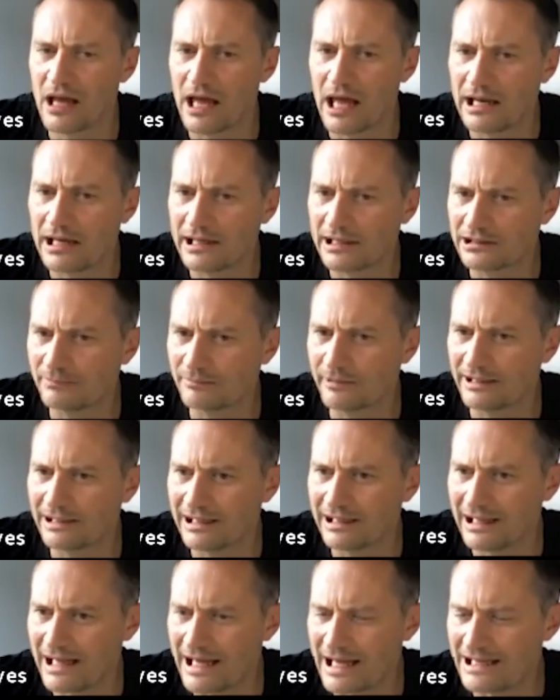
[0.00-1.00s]
a little bit
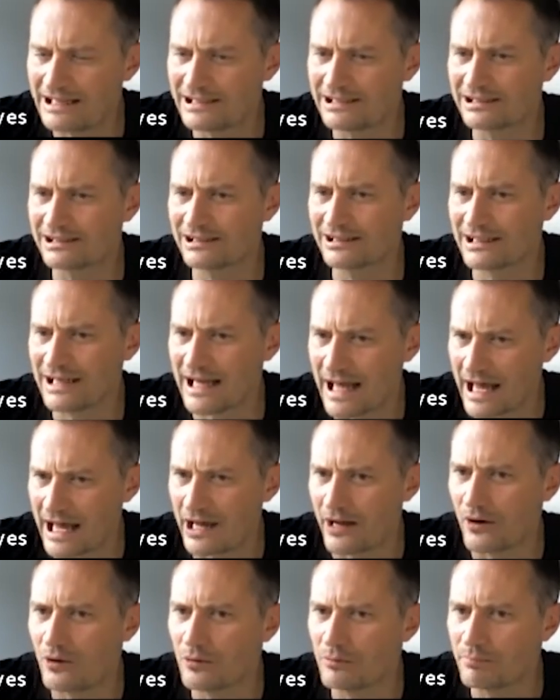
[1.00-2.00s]
less
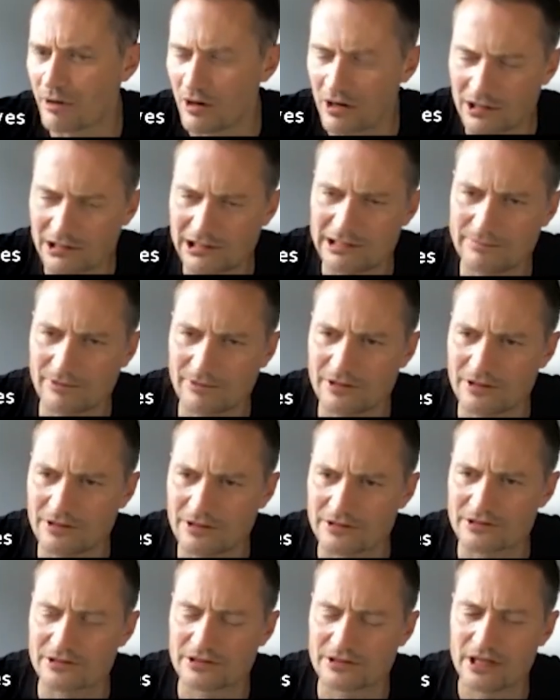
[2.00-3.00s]
now, partly
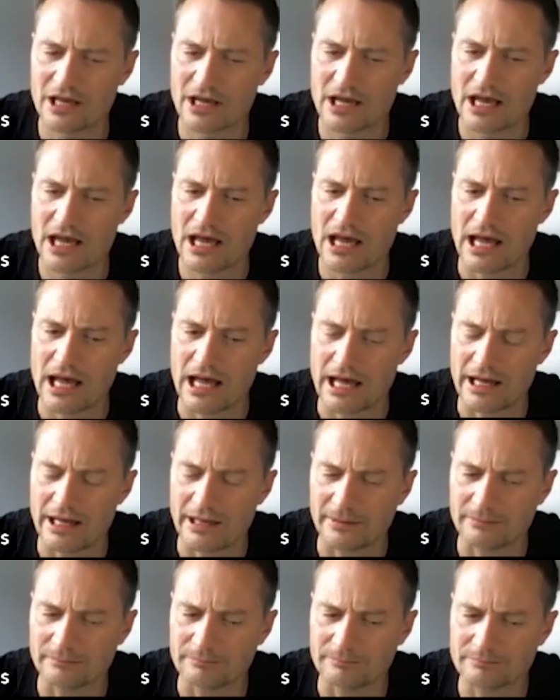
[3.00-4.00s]
because
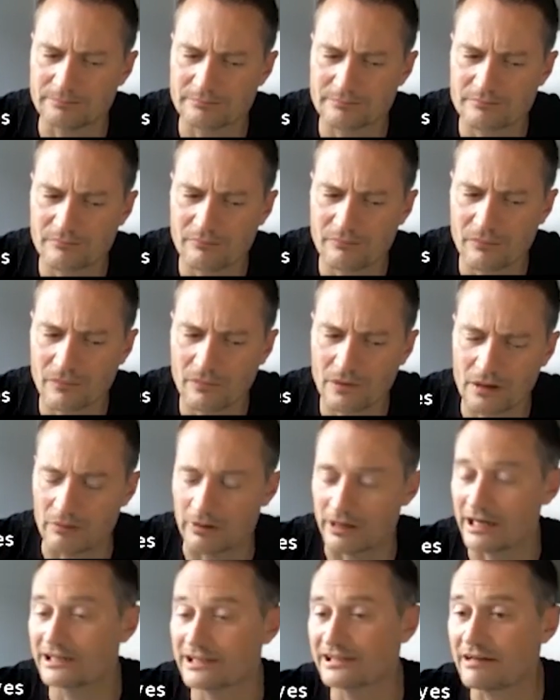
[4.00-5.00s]

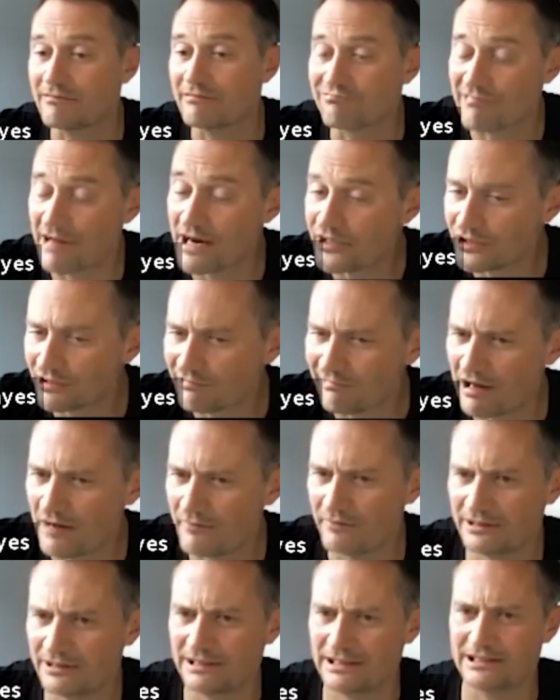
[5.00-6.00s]
when I say
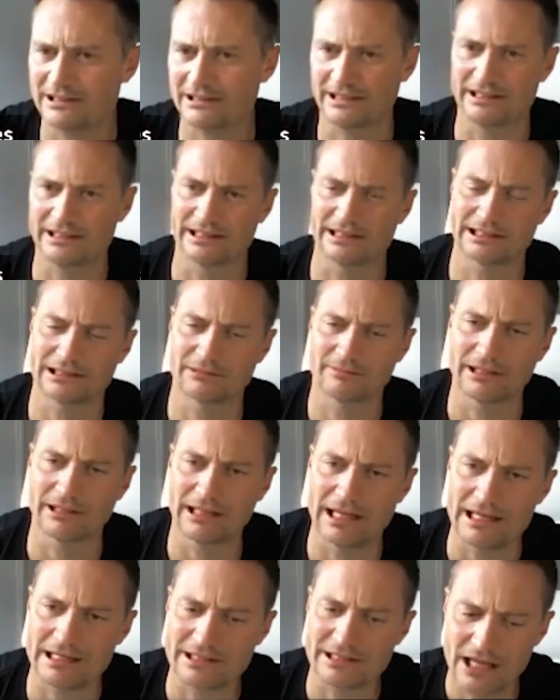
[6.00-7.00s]
radiographically seen a little bit
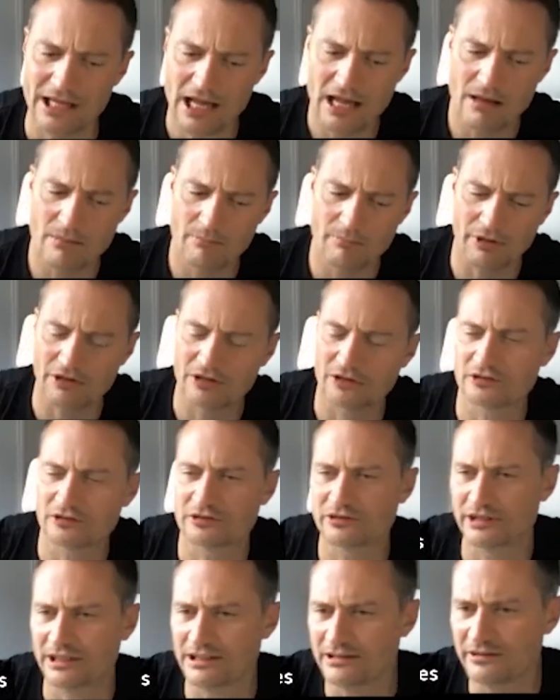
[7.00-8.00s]
less,
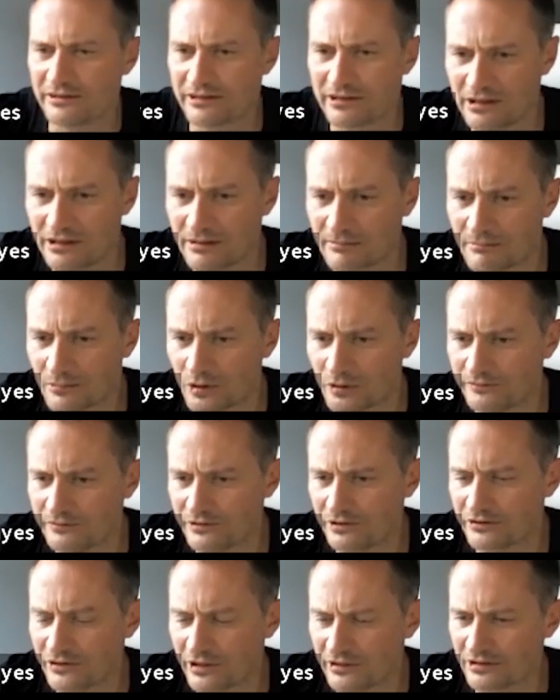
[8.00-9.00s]
because since the move
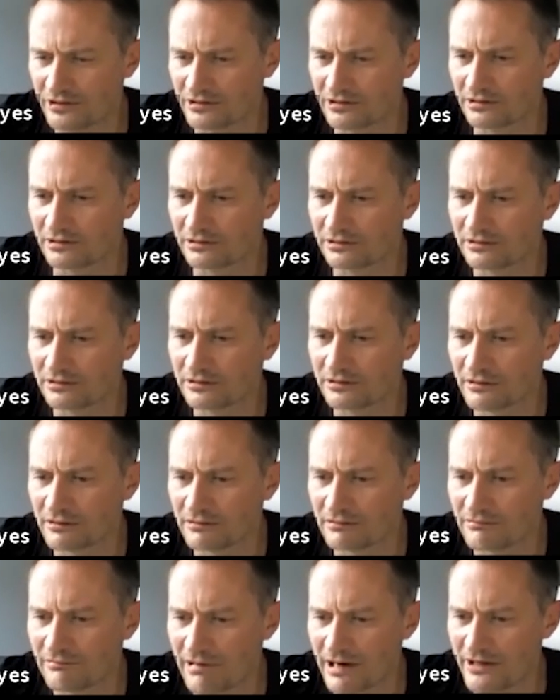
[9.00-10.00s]
to digital
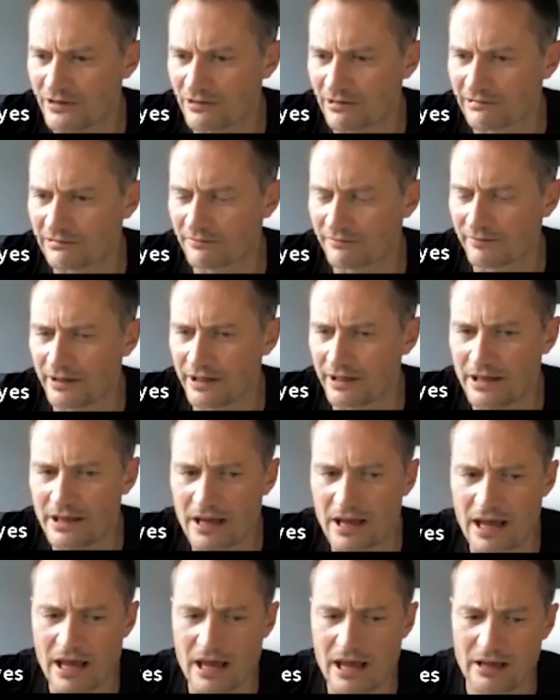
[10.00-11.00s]
radiography,
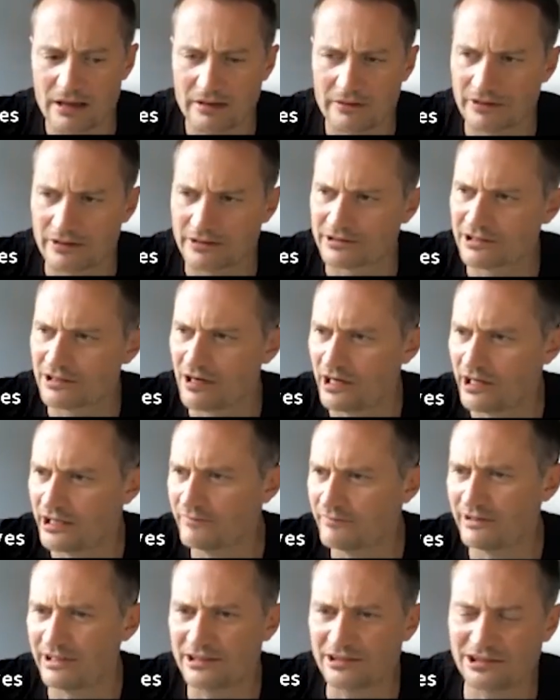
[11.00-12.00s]
there's kind
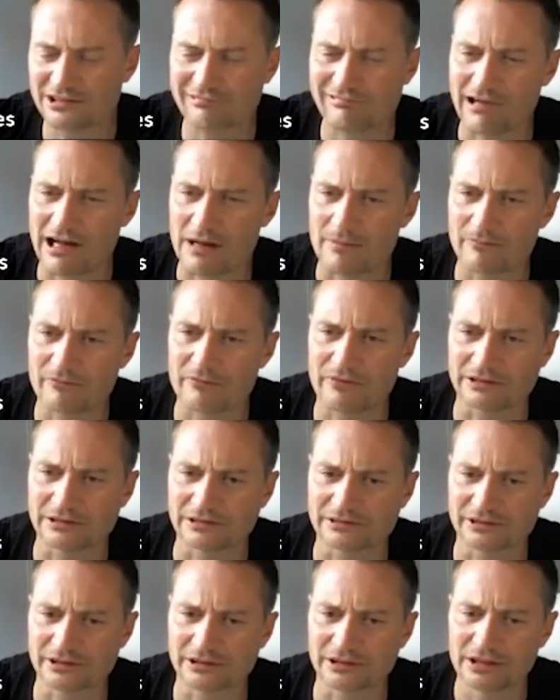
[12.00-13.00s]
of an Instagram
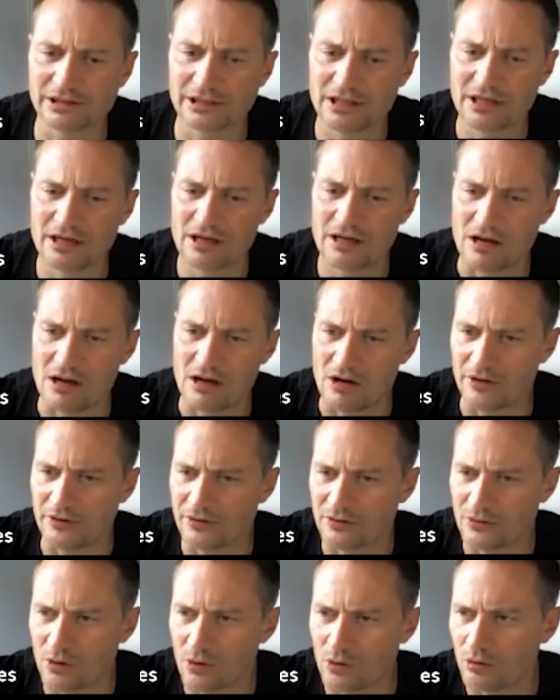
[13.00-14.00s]
filter
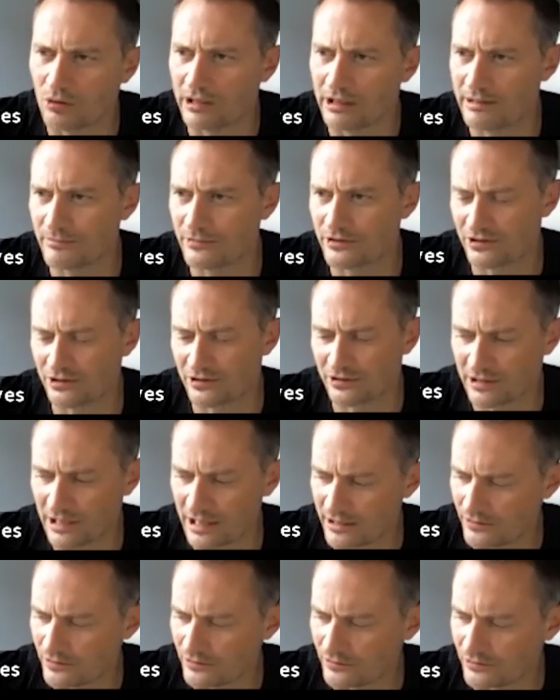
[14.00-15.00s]
on all images
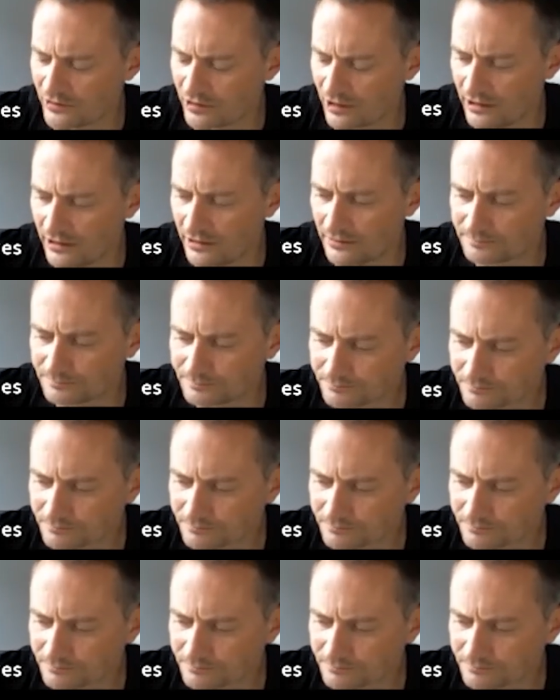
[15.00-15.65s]
that you see.